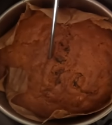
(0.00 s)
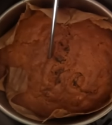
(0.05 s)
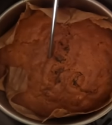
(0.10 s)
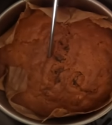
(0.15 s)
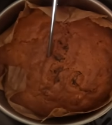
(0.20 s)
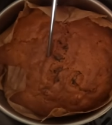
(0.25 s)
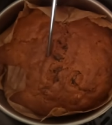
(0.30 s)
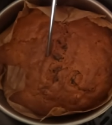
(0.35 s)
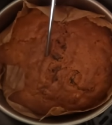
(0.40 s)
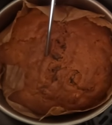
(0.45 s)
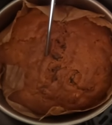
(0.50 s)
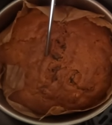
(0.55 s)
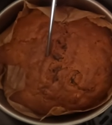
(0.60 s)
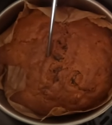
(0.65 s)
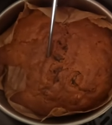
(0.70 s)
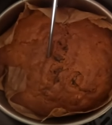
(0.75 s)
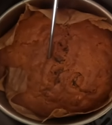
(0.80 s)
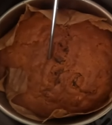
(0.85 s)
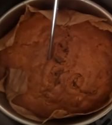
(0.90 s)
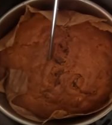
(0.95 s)
Well, I mean,
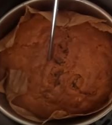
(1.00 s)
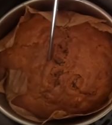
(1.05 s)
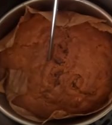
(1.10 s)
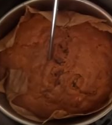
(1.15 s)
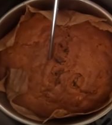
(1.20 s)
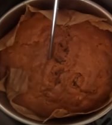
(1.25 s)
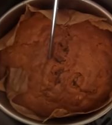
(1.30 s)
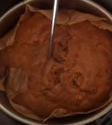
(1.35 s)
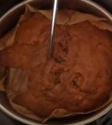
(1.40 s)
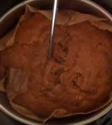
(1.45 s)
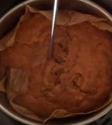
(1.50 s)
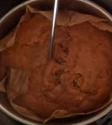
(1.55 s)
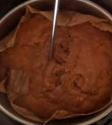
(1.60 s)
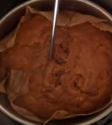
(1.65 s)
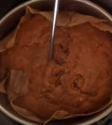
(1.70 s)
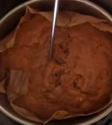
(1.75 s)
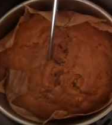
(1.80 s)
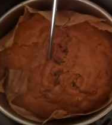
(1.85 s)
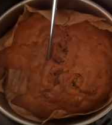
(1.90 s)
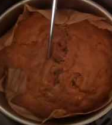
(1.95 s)
that's 50.
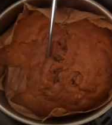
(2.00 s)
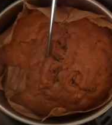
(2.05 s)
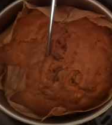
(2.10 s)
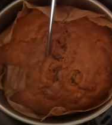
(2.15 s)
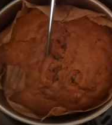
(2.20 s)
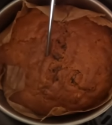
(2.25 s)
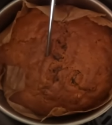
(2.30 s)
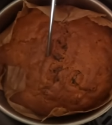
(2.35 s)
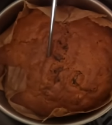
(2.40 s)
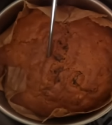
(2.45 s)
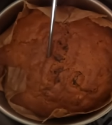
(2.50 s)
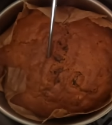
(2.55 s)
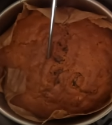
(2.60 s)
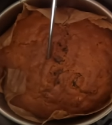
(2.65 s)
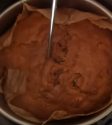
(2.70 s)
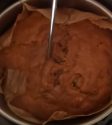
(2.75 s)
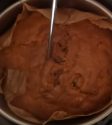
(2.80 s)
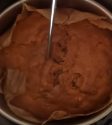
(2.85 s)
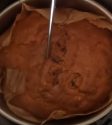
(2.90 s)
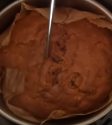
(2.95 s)
What was that?
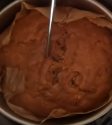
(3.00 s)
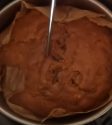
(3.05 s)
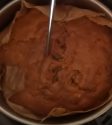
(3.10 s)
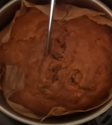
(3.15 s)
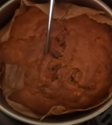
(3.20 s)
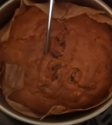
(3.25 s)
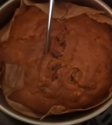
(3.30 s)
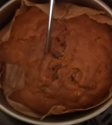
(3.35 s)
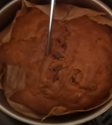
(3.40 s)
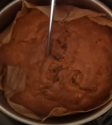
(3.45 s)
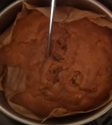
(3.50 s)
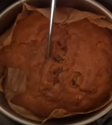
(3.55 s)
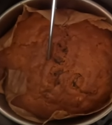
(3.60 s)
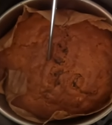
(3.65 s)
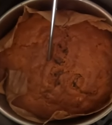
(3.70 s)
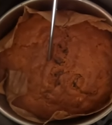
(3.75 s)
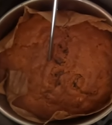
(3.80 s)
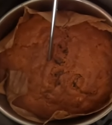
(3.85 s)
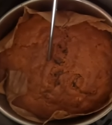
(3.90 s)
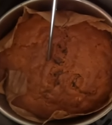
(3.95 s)
45
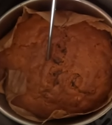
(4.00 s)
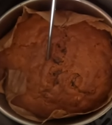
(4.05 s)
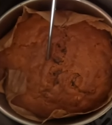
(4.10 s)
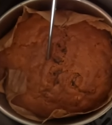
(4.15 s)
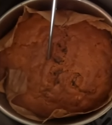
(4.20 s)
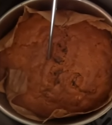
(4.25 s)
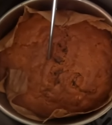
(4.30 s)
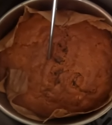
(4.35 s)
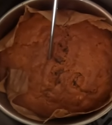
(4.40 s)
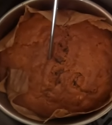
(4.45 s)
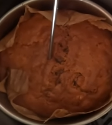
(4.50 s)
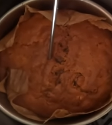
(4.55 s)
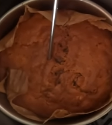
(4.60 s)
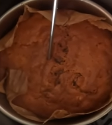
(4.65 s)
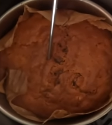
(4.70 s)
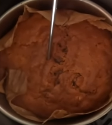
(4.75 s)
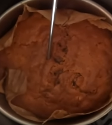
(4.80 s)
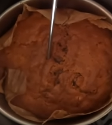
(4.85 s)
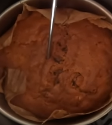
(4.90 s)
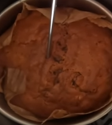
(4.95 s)
minutes.
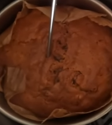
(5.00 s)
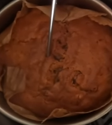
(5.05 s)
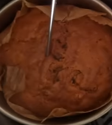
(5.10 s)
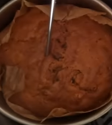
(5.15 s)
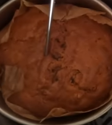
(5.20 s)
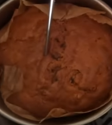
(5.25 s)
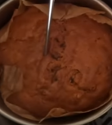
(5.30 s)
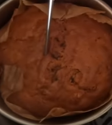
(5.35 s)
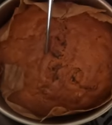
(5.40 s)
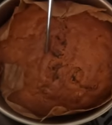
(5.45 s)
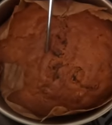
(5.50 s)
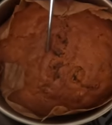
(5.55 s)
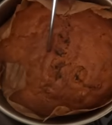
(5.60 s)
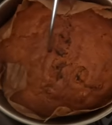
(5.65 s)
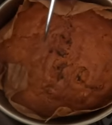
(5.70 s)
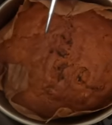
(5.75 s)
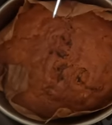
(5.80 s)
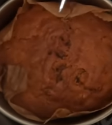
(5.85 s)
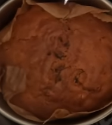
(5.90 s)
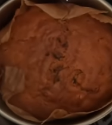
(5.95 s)
Yeah,
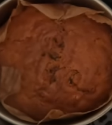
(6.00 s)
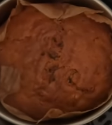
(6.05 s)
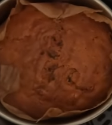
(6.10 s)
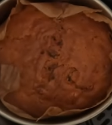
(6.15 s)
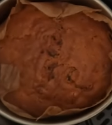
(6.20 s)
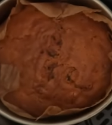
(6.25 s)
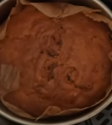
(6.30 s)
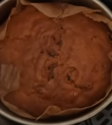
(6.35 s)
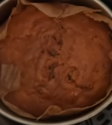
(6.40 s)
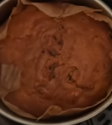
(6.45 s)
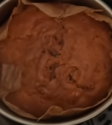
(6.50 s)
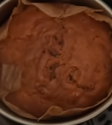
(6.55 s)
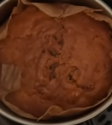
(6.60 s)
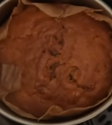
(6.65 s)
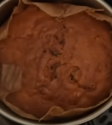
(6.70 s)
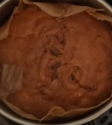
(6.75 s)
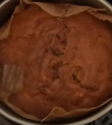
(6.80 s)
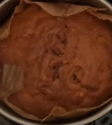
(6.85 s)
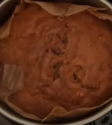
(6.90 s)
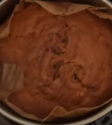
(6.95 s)
that's
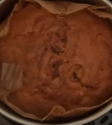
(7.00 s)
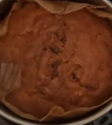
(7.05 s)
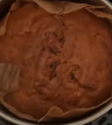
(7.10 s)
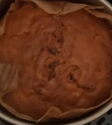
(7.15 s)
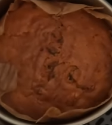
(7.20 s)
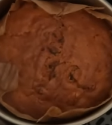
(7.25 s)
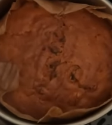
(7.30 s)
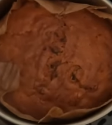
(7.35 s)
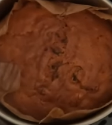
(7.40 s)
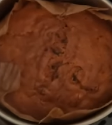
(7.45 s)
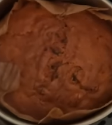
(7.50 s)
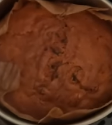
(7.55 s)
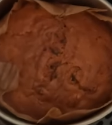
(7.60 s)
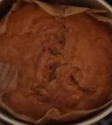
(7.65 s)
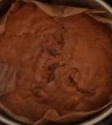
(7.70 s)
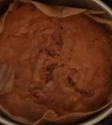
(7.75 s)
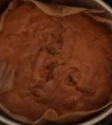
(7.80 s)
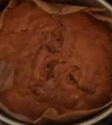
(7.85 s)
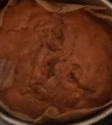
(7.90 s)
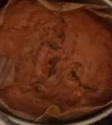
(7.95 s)
ready in 45
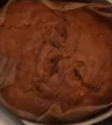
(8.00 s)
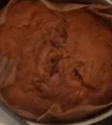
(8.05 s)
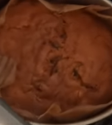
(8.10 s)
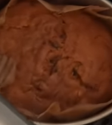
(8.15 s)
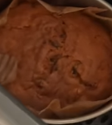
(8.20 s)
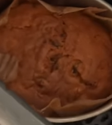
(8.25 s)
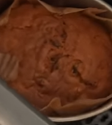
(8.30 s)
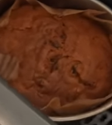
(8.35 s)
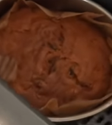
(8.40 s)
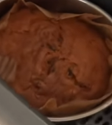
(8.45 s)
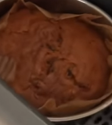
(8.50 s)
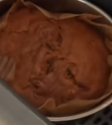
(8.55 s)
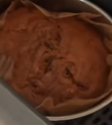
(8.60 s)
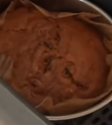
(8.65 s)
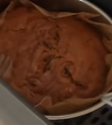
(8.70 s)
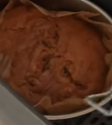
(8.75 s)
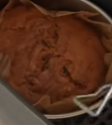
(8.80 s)
minutes. Well, let's get this